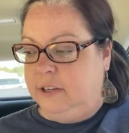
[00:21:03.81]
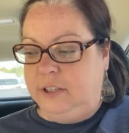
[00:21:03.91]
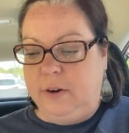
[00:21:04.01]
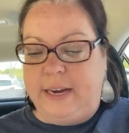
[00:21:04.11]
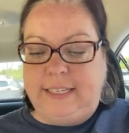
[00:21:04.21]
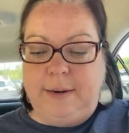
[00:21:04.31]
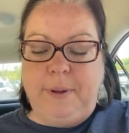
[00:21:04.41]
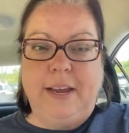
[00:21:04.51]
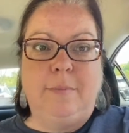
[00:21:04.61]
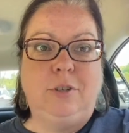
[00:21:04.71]
So I did
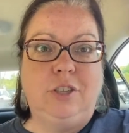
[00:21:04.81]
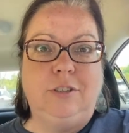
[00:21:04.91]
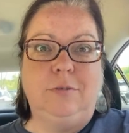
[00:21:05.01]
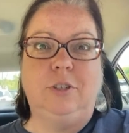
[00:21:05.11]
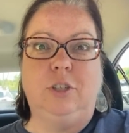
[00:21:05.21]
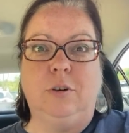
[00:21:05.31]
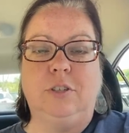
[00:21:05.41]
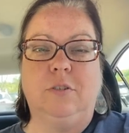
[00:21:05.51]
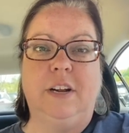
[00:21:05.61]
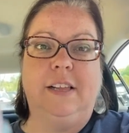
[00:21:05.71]
pick up 2
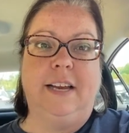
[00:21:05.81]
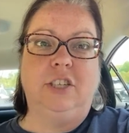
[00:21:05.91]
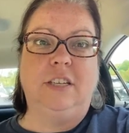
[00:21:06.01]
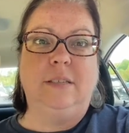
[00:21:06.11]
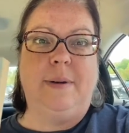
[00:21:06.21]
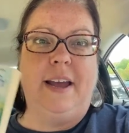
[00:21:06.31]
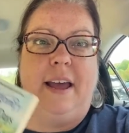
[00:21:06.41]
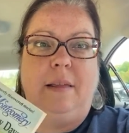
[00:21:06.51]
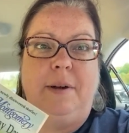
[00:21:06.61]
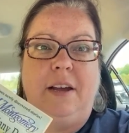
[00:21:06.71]
short story collections by
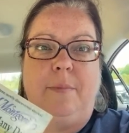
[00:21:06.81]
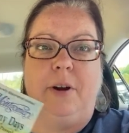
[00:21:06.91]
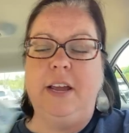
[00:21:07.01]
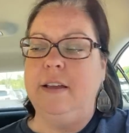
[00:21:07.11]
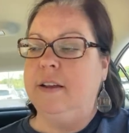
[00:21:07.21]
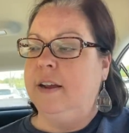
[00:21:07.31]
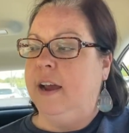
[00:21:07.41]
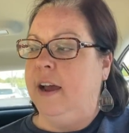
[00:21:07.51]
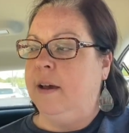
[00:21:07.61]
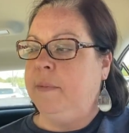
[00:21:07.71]
Ella Montgomery,
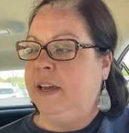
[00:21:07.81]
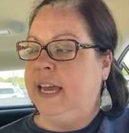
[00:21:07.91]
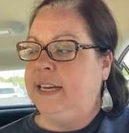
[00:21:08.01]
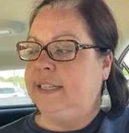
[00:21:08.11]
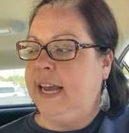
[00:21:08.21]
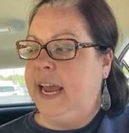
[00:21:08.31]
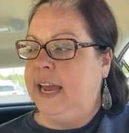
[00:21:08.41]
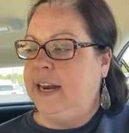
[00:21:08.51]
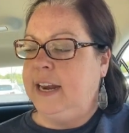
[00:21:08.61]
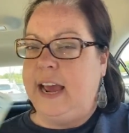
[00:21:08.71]
Akin to
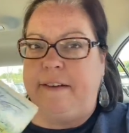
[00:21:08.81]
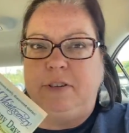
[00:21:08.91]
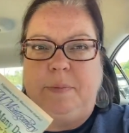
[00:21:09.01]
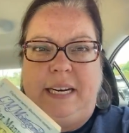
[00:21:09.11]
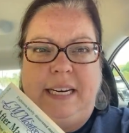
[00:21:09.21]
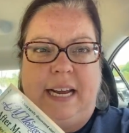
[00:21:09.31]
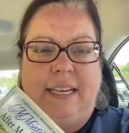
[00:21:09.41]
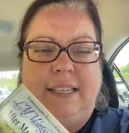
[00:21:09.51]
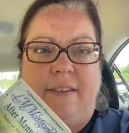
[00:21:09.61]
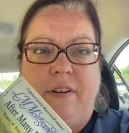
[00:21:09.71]
Anne and After Many
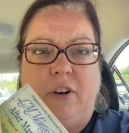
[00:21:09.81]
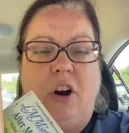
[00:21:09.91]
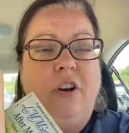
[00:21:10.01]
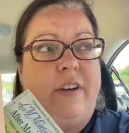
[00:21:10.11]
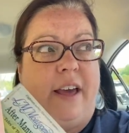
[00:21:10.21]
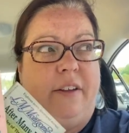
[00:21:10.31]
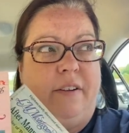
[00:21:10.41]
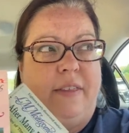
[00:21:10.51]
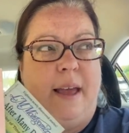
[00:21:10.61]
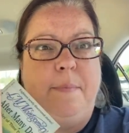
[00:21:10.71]
Days. I've never heard of either
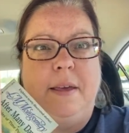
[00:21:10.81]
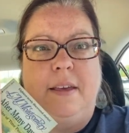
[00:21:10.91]
of them.